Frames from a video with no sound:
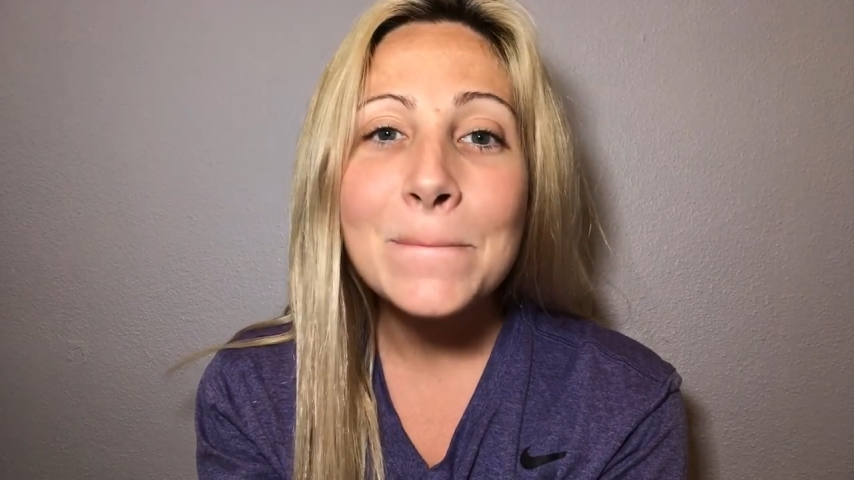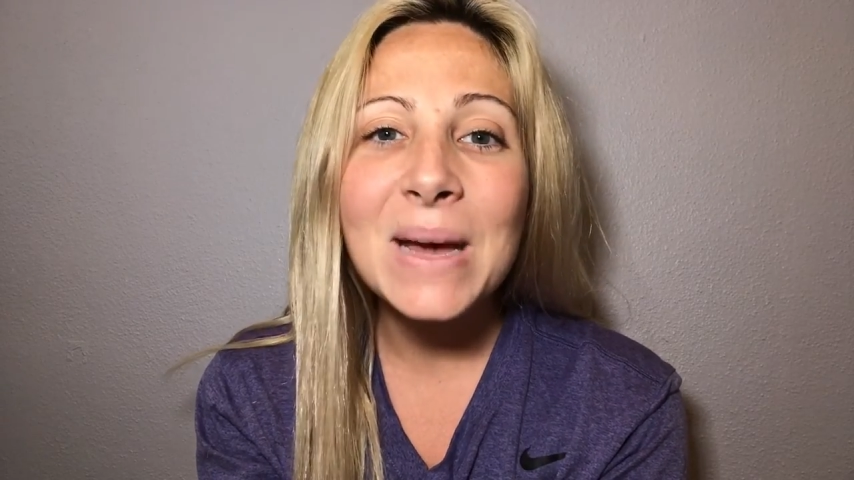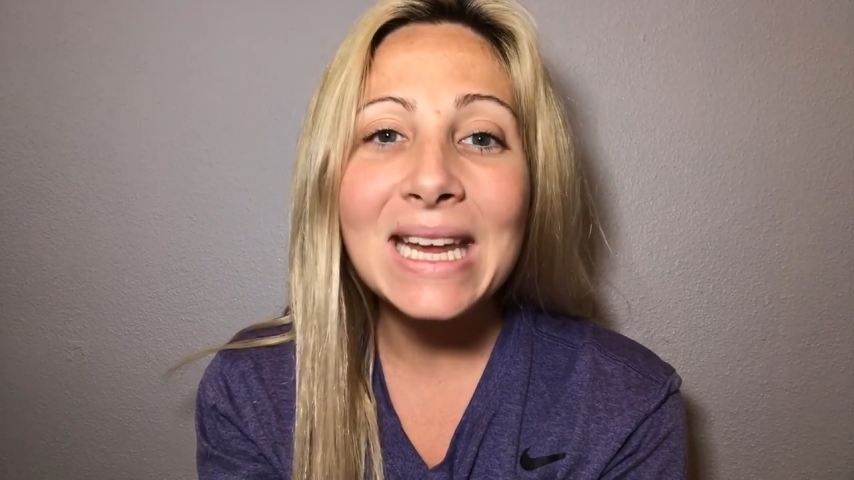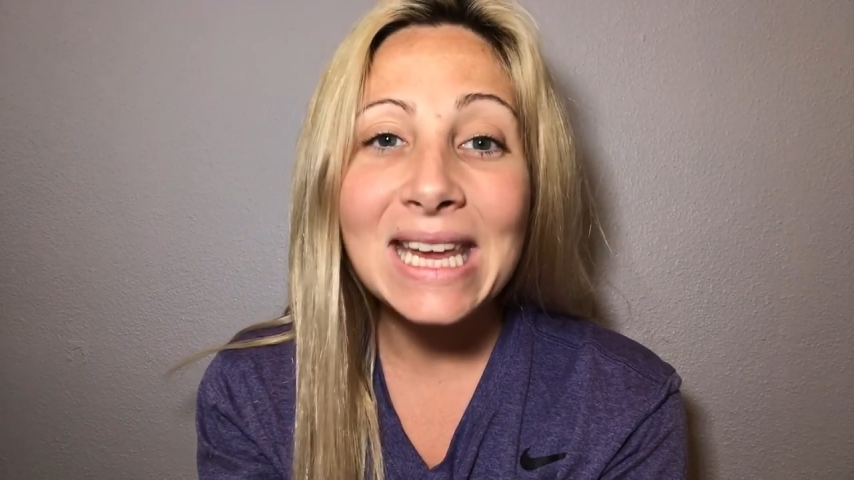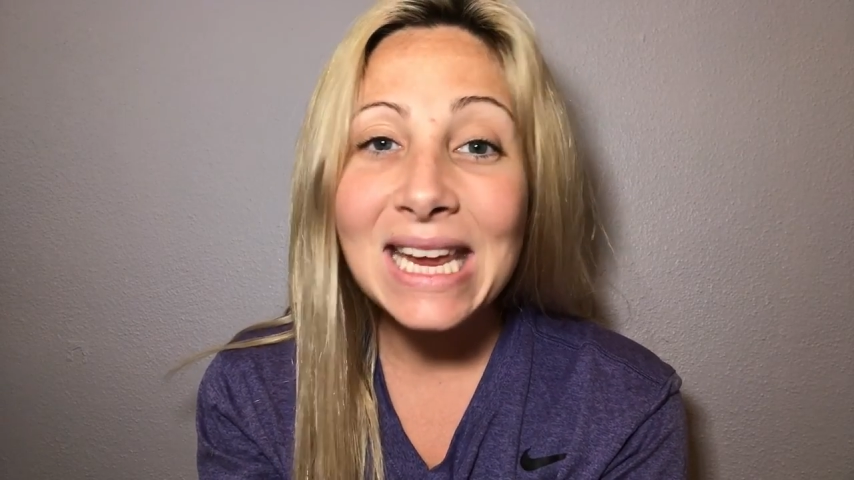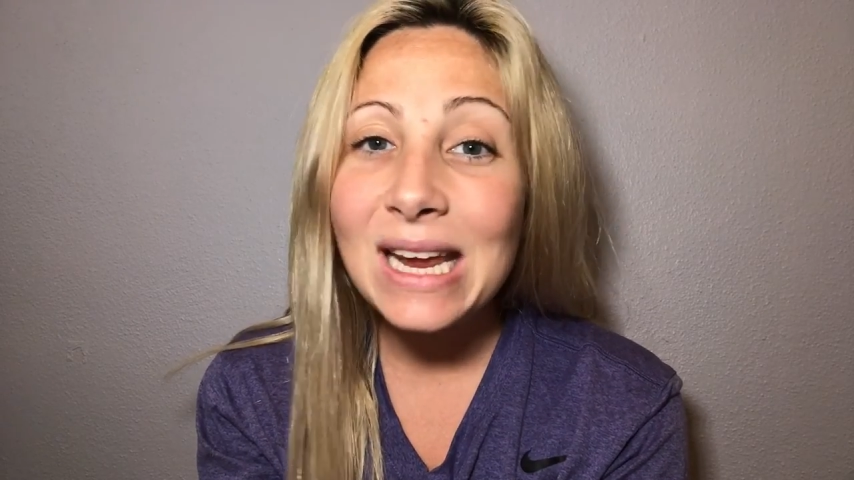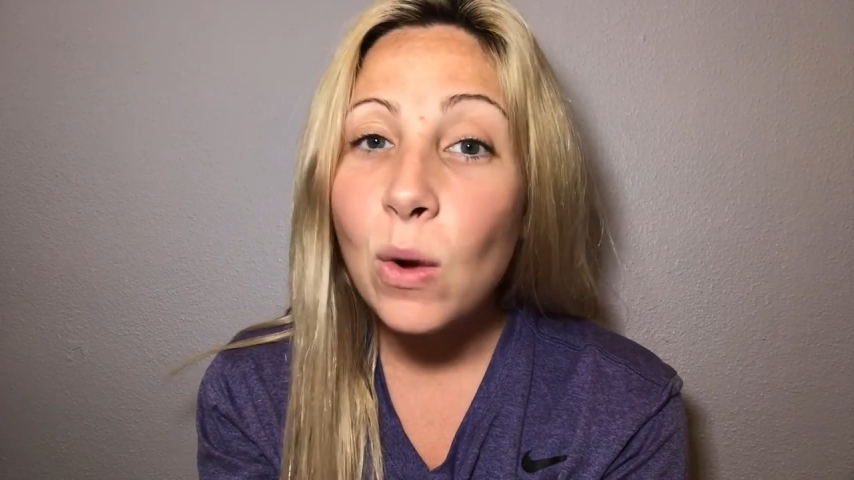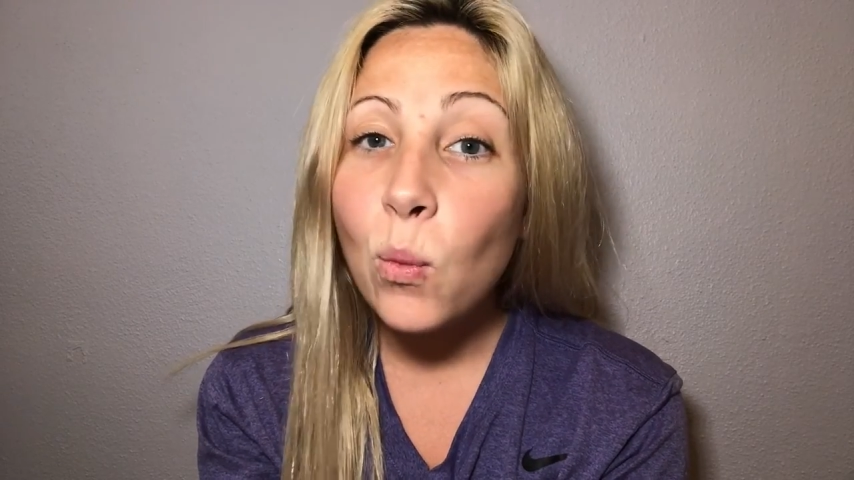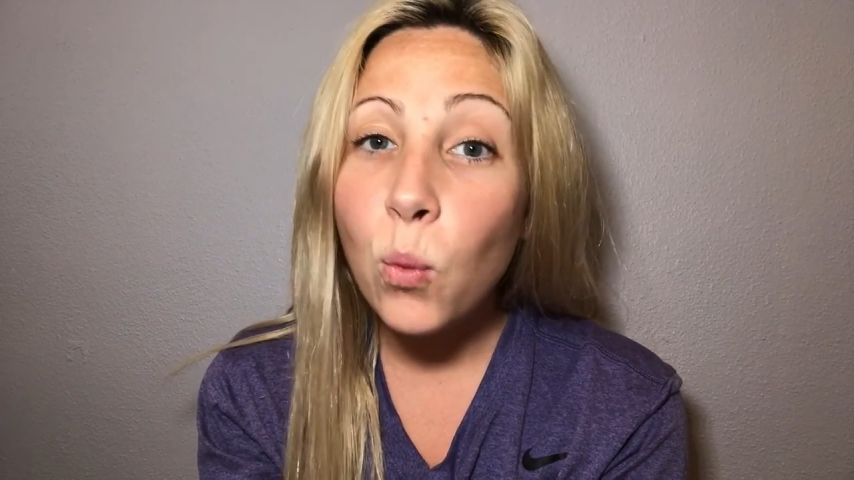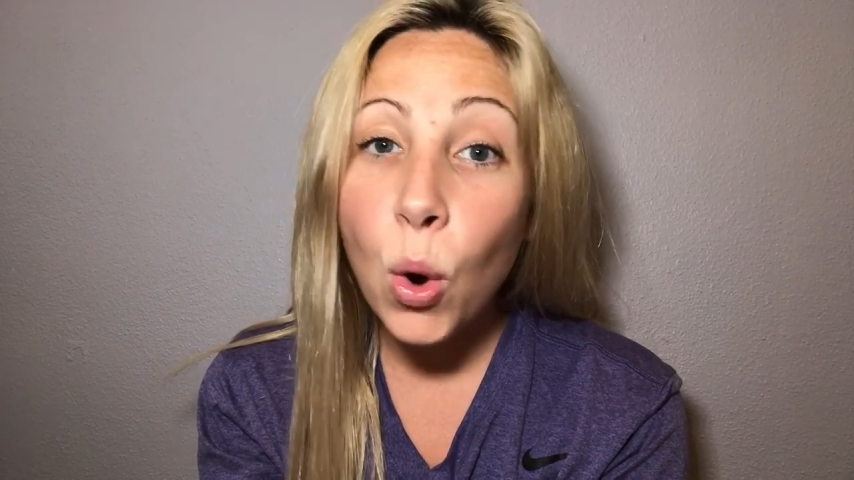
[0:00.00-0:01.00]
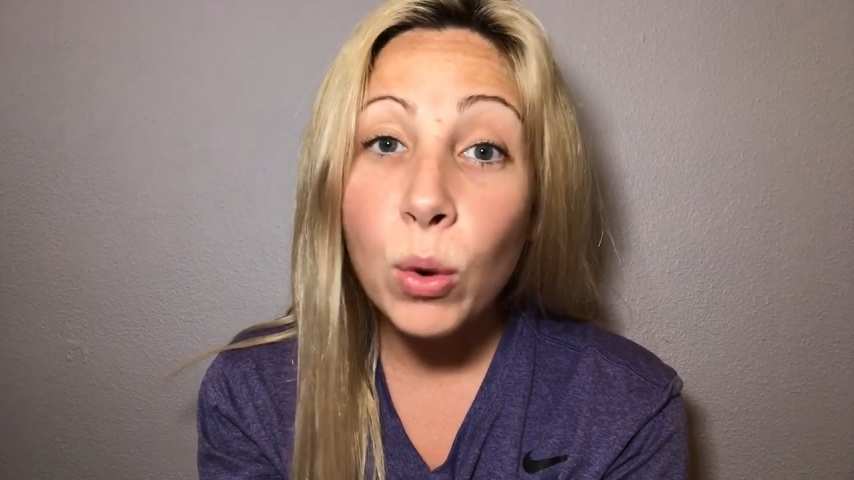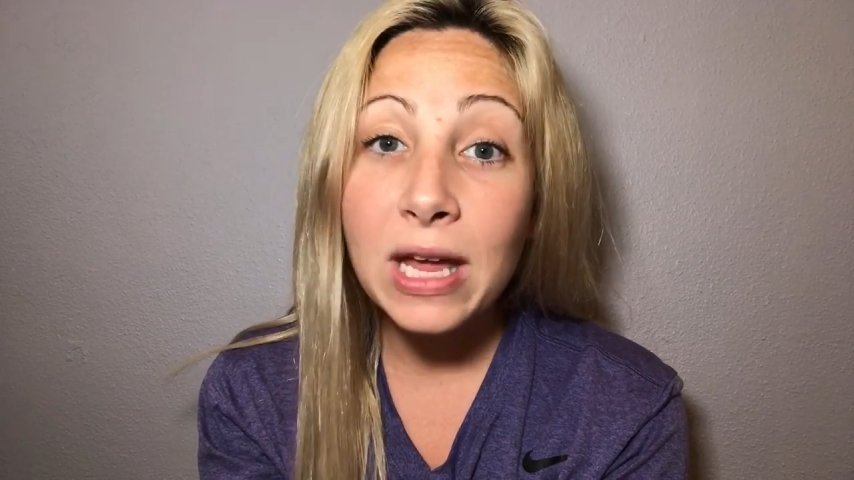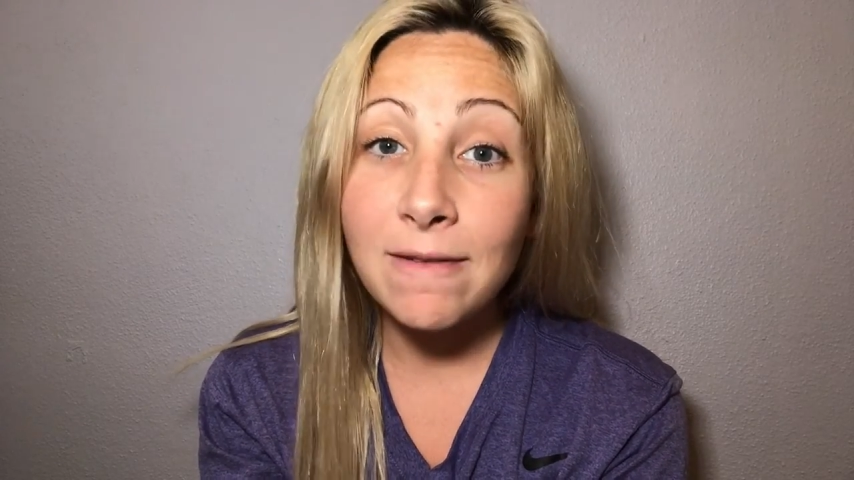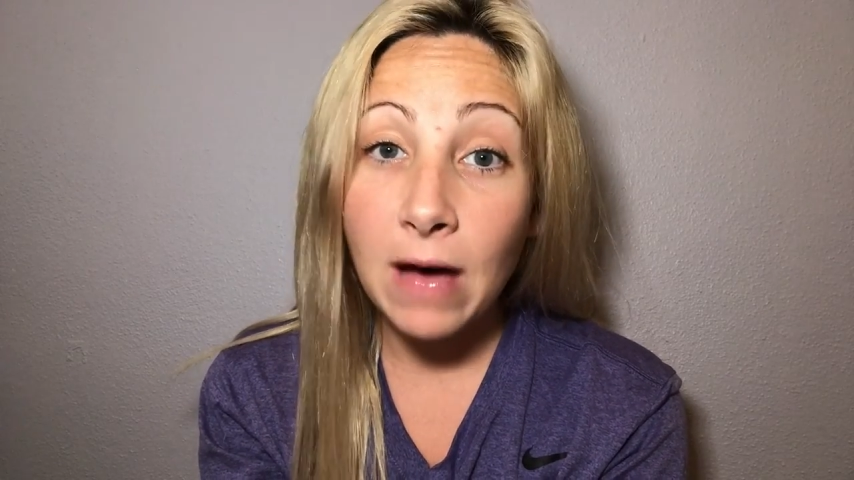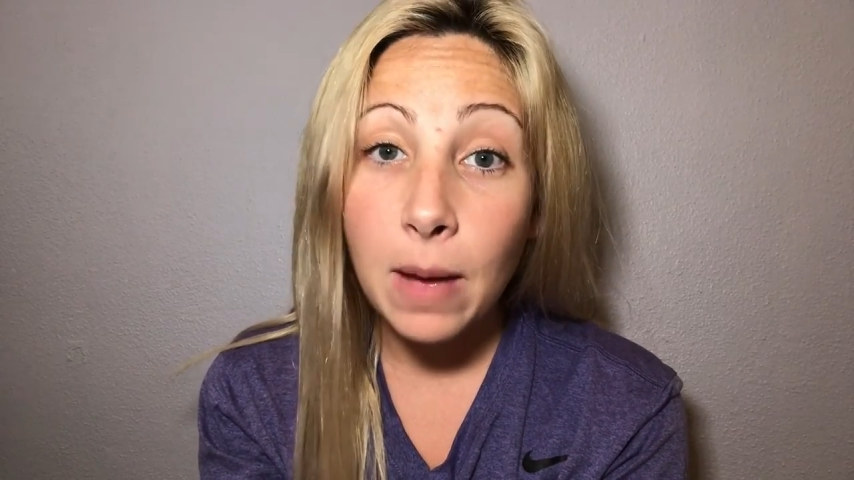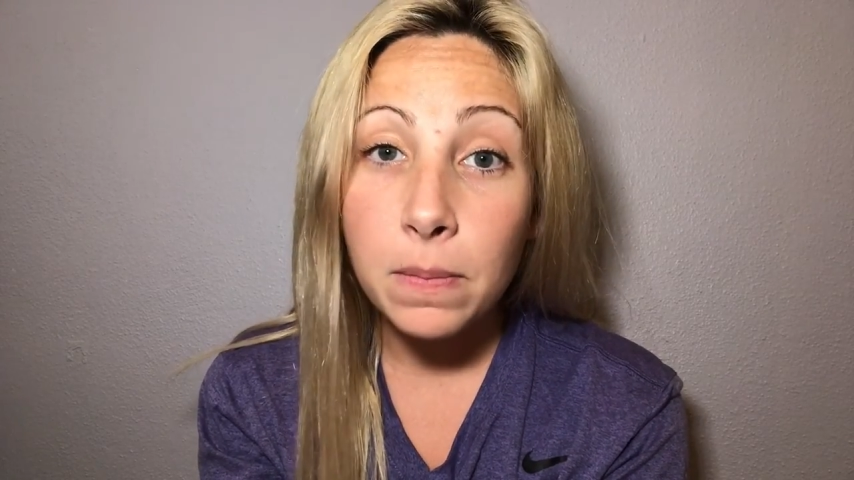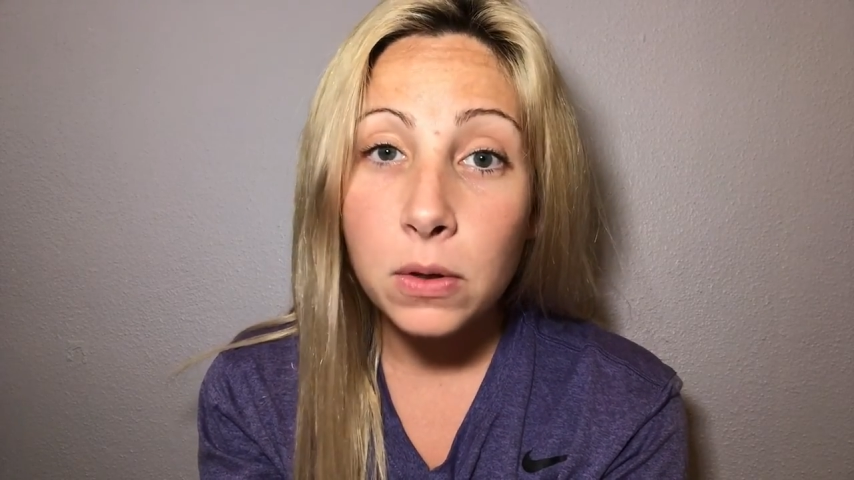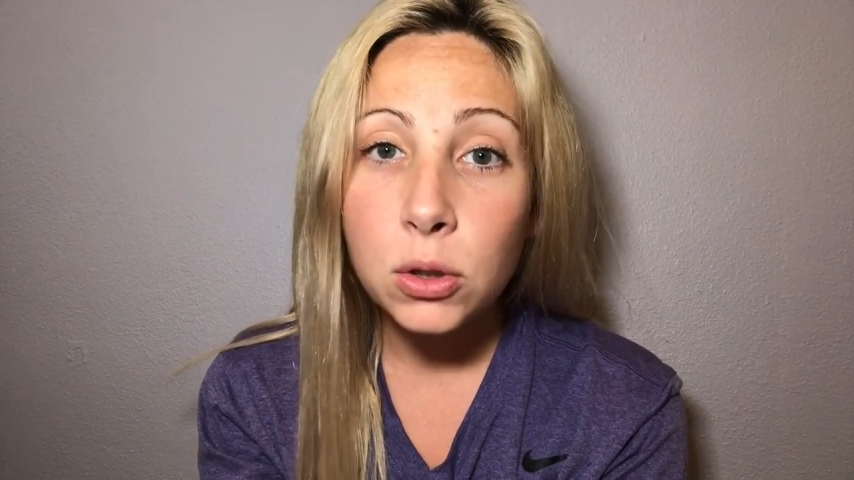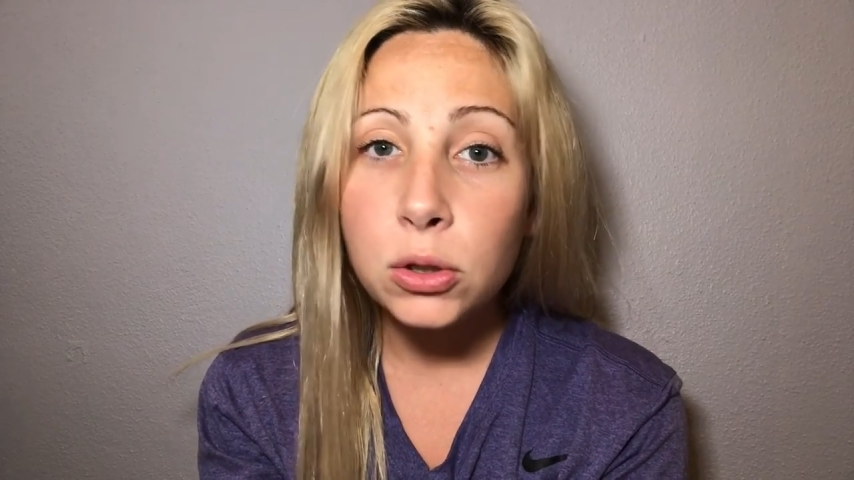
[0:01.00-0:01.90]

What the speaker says: But he won't give up,